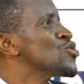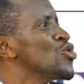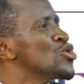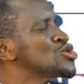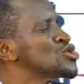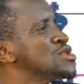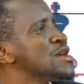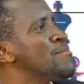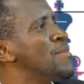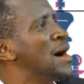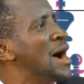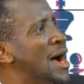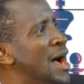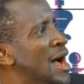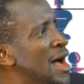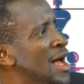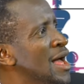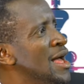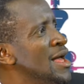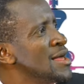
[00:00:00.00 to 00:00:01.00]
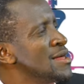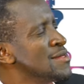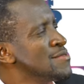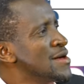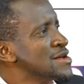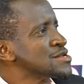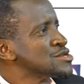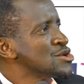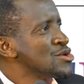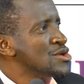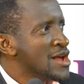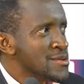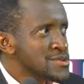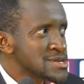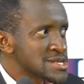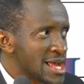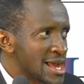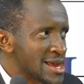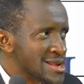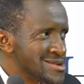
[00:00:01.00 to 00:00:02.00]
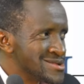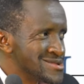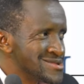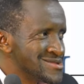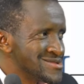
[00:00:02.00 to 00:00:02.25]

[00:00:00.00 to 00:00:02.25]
go to the bar, that's your lifestyle.